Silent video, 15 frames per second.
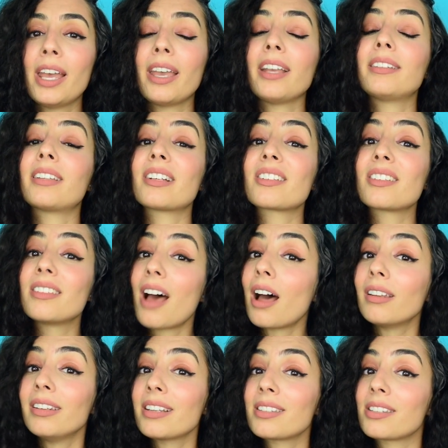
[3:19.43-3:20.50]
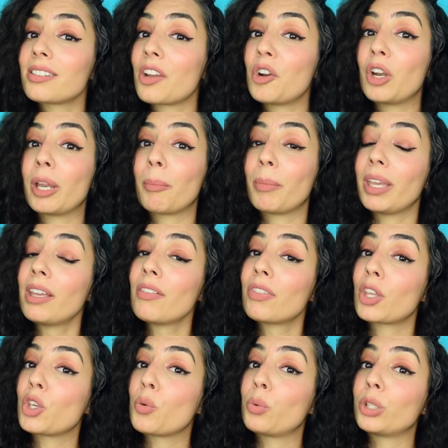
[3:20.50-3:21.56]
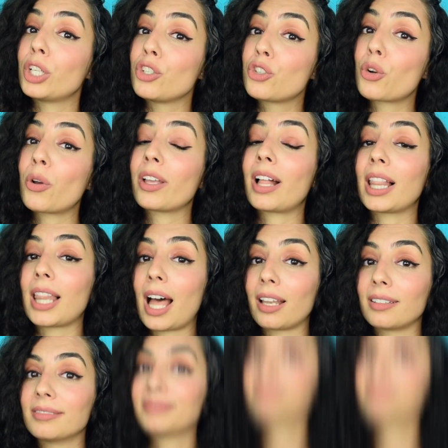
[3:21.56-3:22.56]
it does not necessarily mean that you will enjoy Kalan.